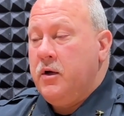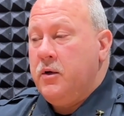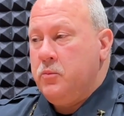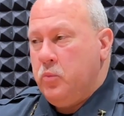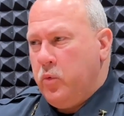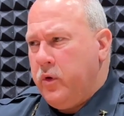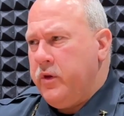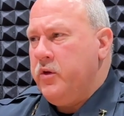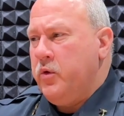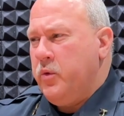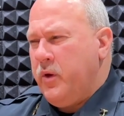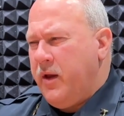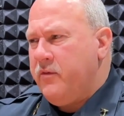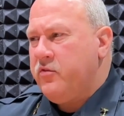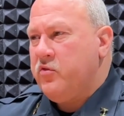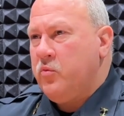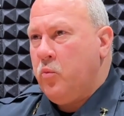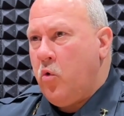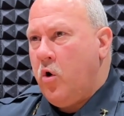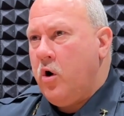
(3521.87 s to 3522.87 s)
We do have
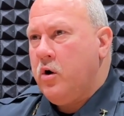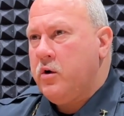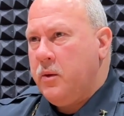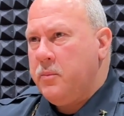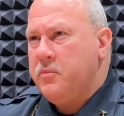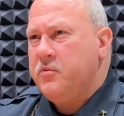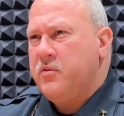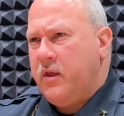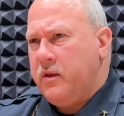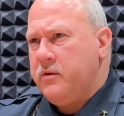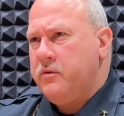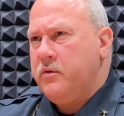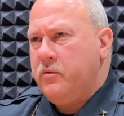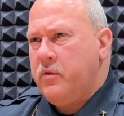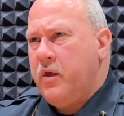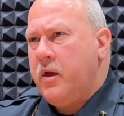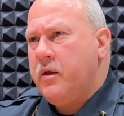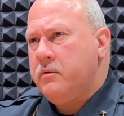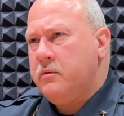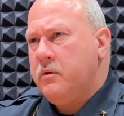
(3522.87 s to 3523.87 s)
some walk-ups that do
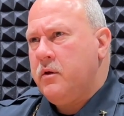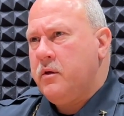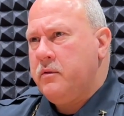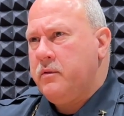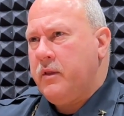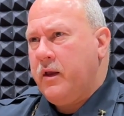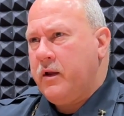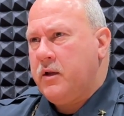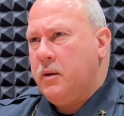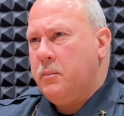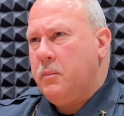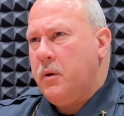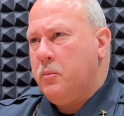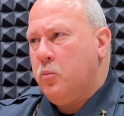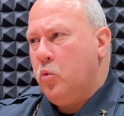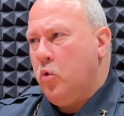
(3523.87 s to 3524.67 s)
that, that come up.